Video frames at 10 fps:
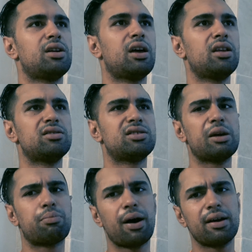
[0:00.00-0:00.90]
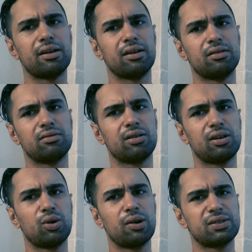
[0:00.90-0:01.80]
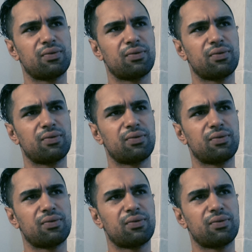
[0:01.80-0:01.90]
And take pride in it. And who gives a